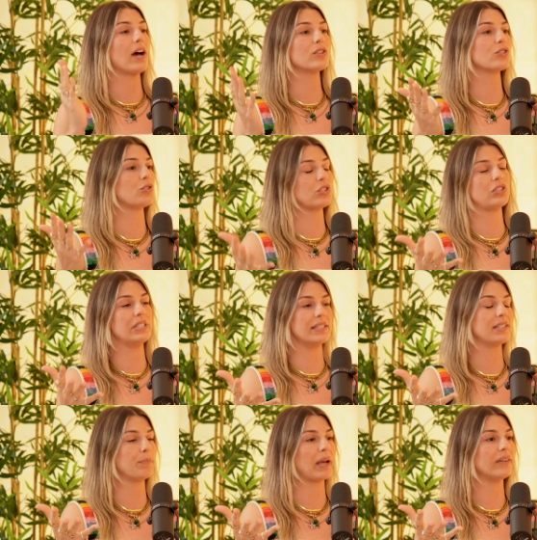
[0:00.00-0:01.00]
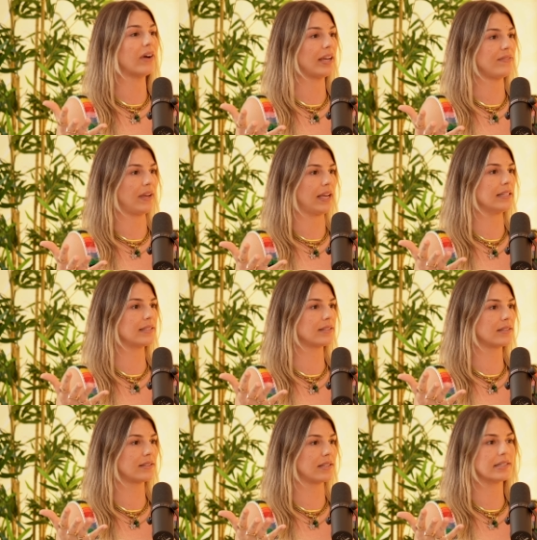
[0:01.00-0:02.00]
also just didn't see my life as
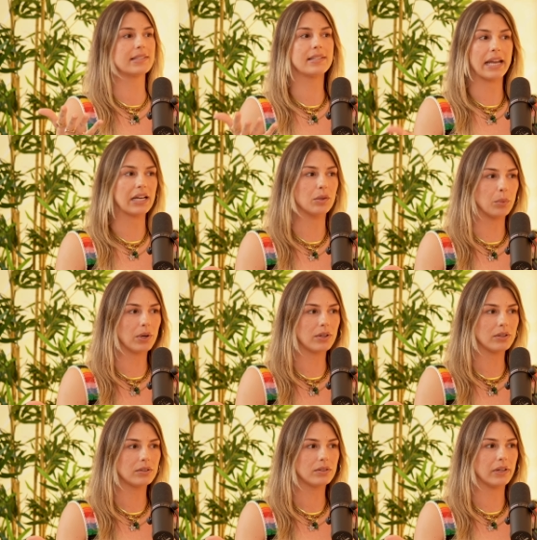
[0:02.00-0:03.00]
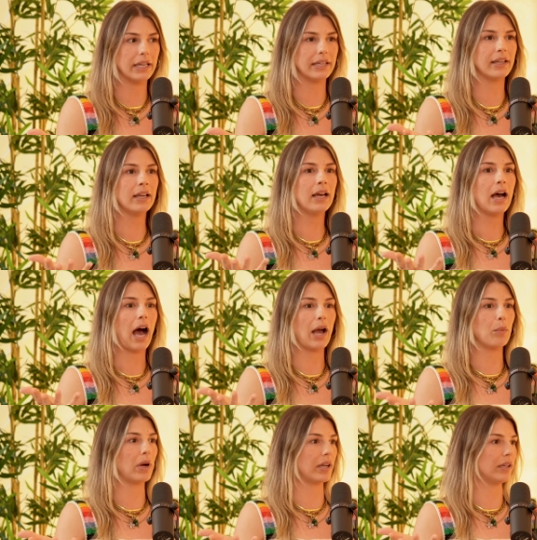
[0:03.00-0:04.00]
sustainable. Yeah. Like, I
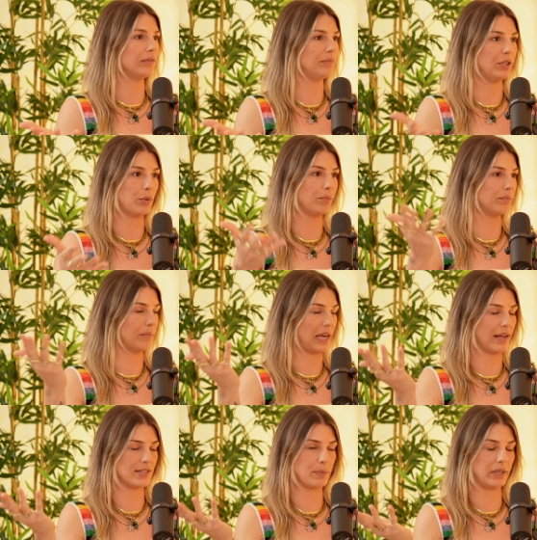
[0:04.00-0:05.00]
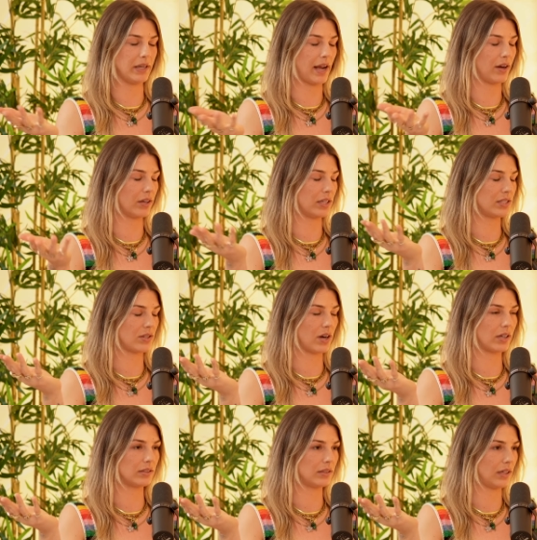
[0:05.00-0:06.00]
want to, you know, my husband and I are going to
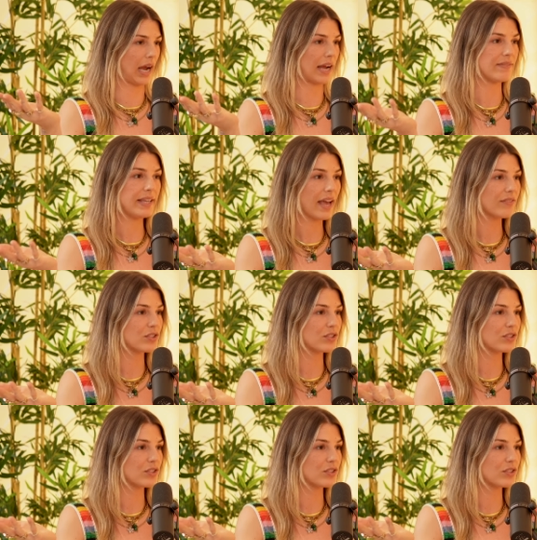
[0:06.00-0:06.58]
start IVF